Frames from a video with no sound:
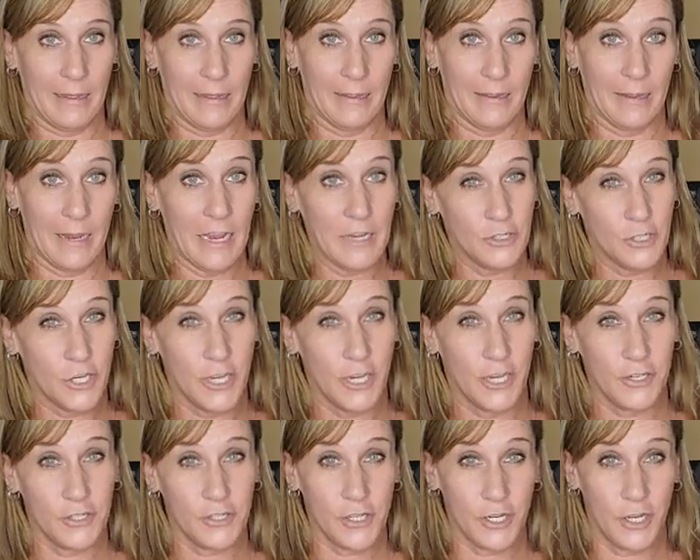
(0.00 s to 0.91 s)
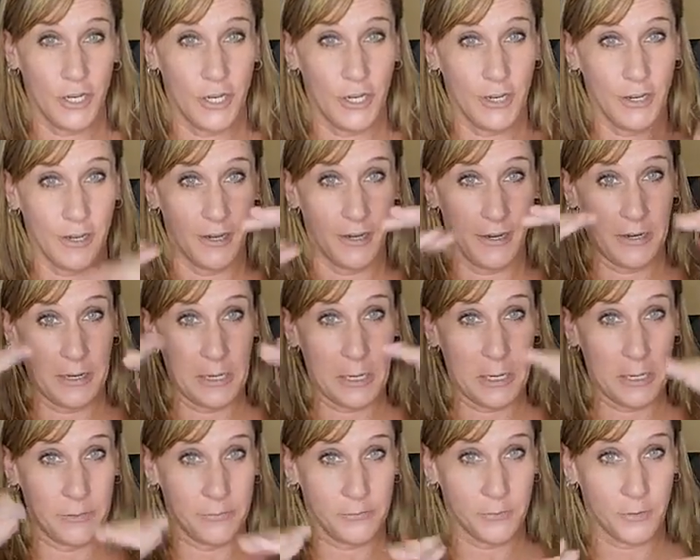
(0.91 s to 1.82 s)
education
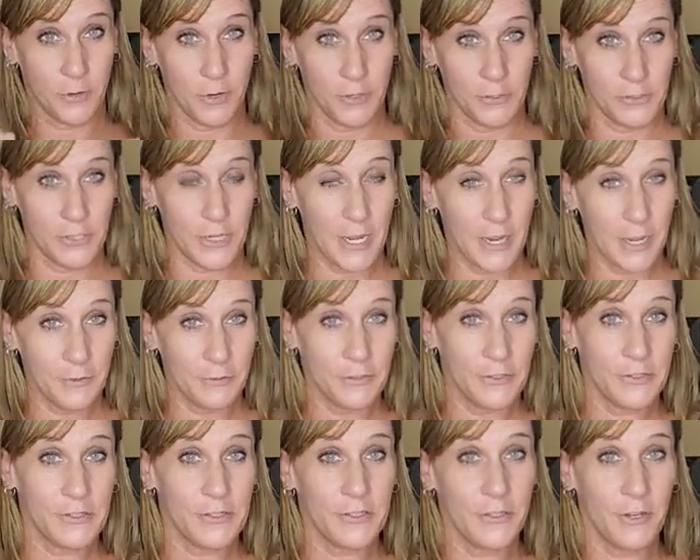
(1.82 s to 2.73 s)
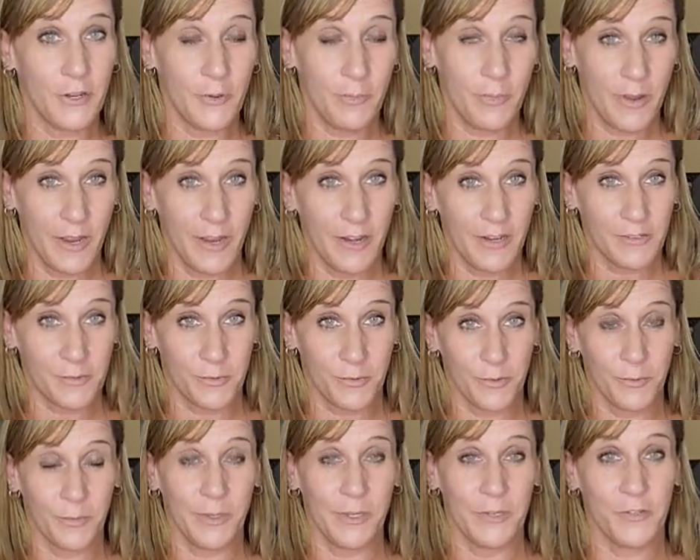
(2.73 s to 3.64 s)
has gone down just a little bit as
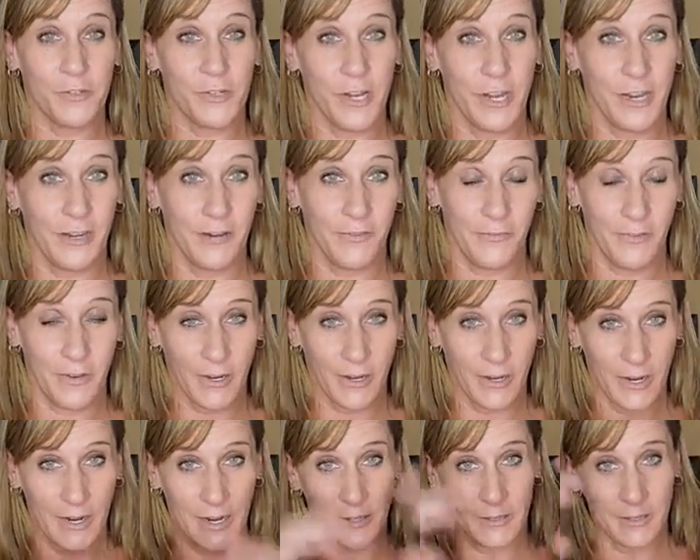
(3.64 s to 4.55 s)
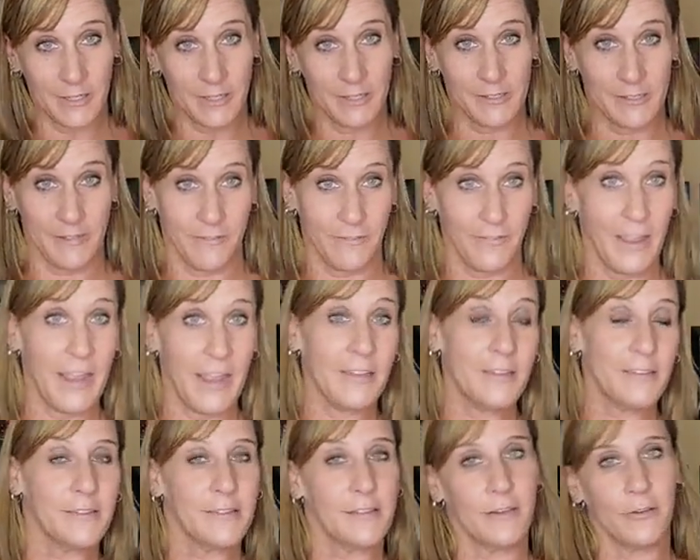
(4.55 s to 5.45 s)
we've been trying to figure out these
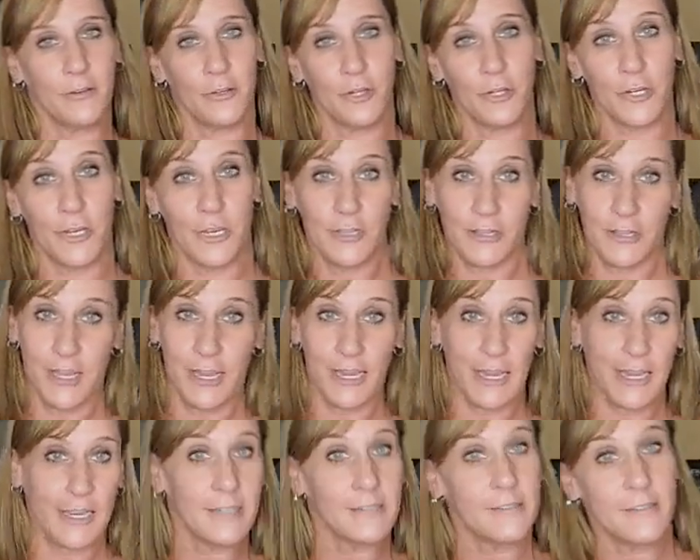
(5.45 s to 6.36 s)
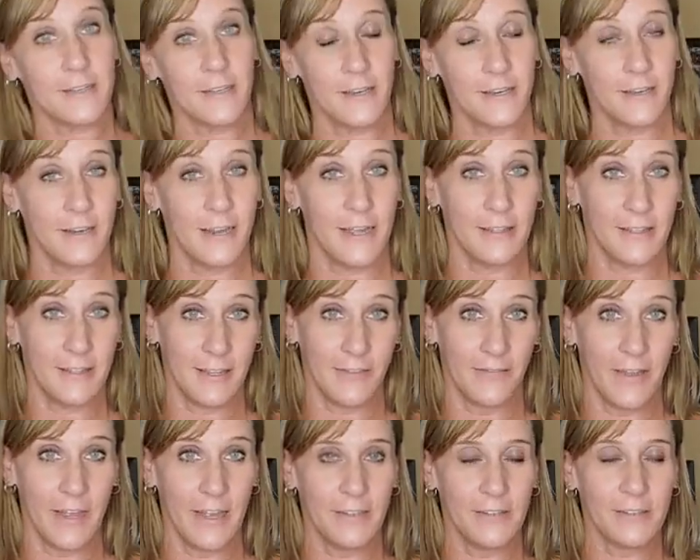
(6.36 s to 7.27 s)
events, and you get the hands-on at the
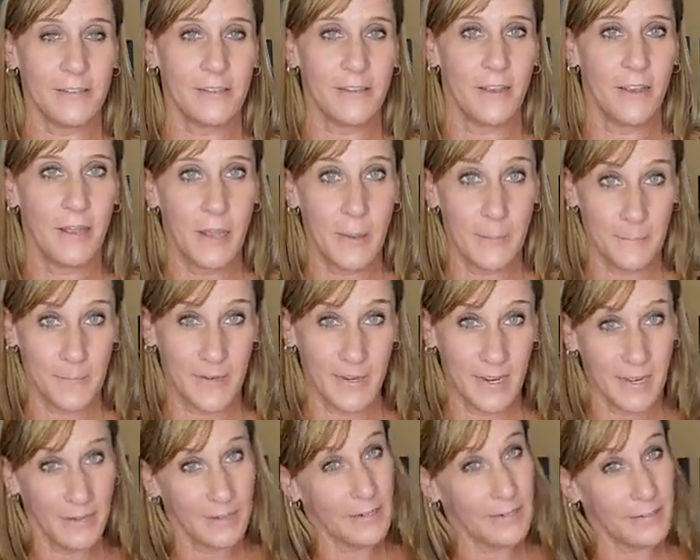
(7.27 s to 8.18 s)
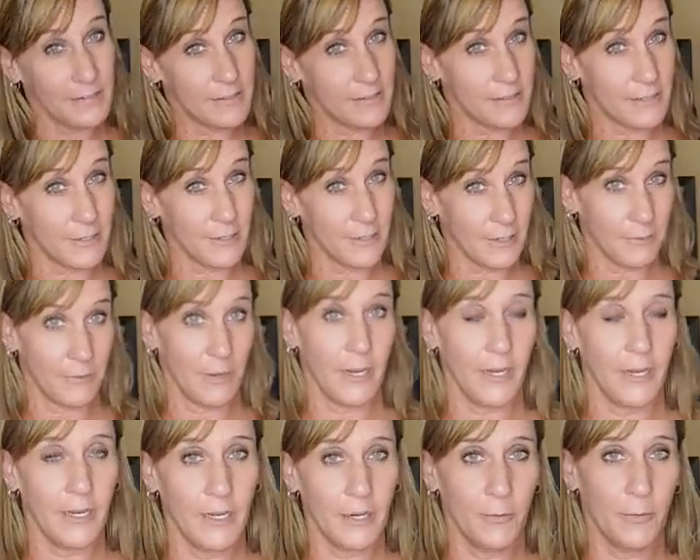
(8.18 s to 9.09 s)
events, but not necessarily
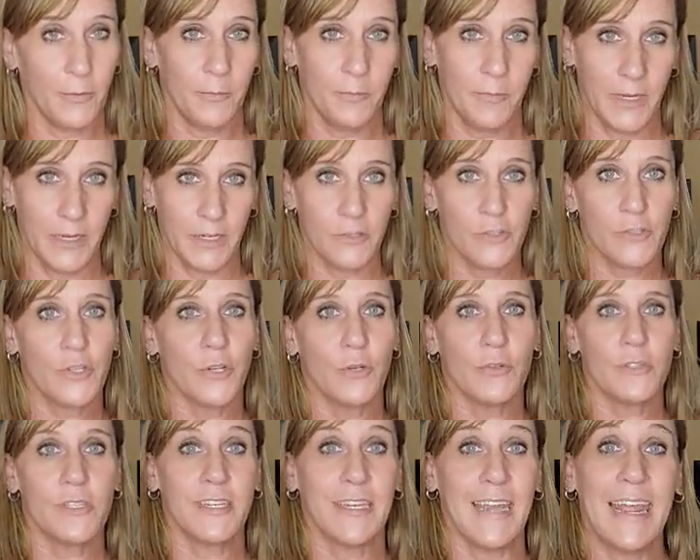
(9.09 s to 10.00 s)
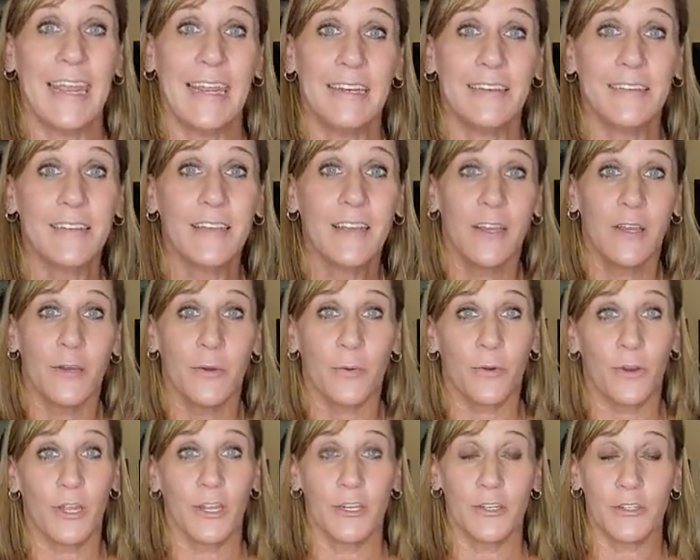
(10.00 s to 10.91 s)
right here with me. So tonight, we're
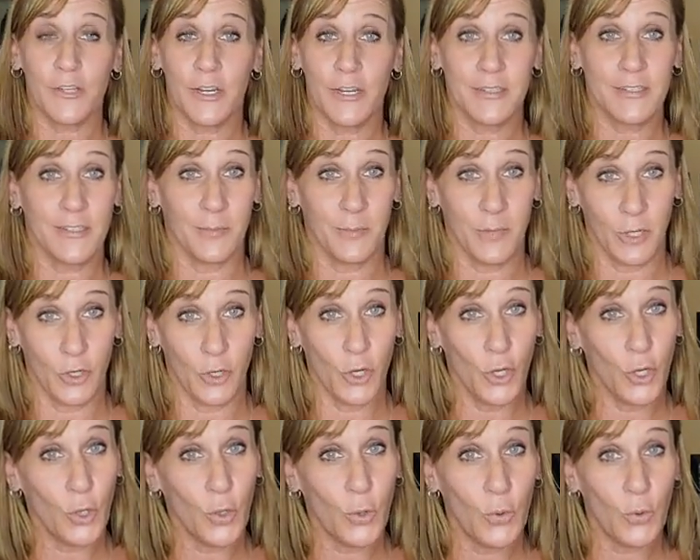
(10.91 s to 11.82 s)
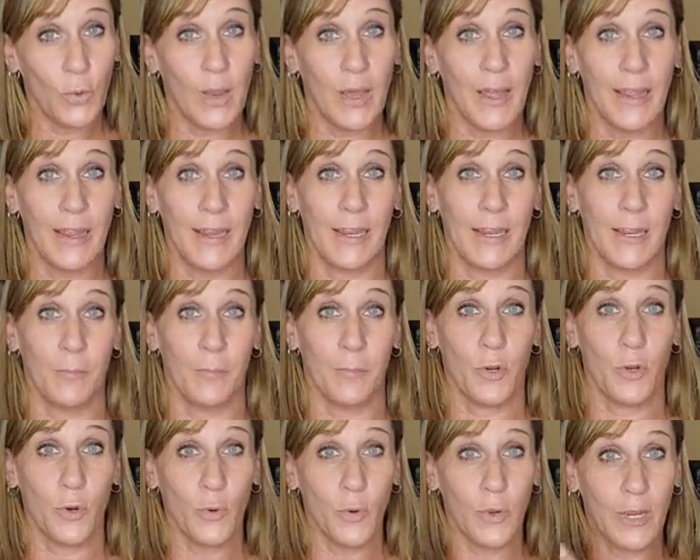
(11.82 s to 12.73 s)
going to try something new. I am
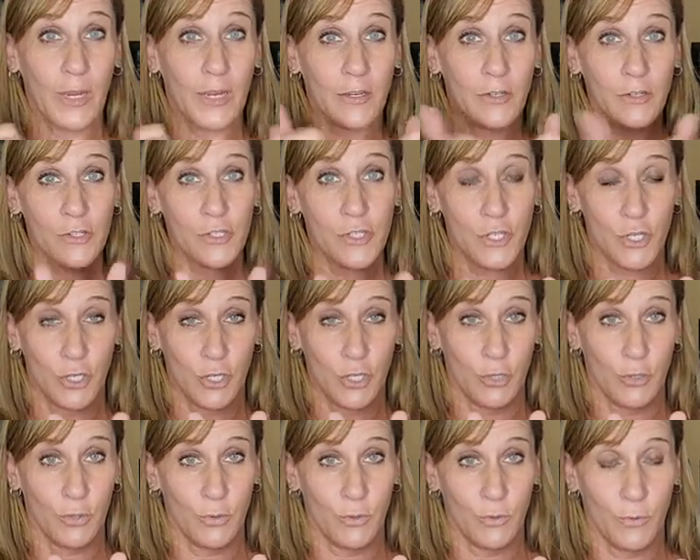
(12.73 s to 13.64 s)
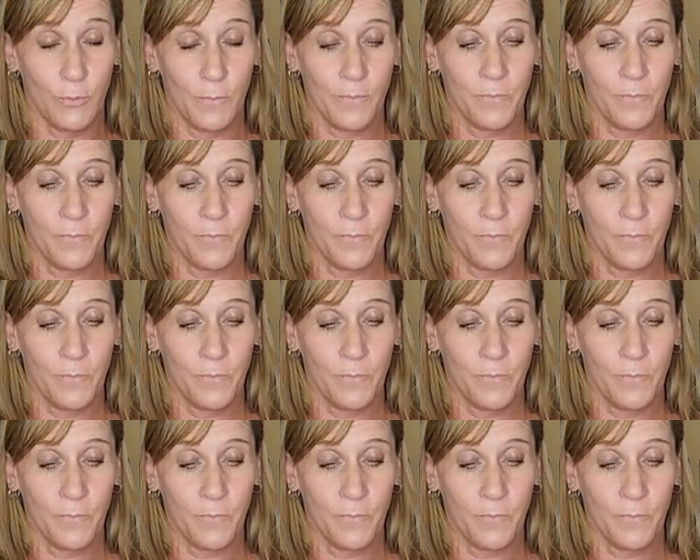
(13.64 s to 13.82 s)
going to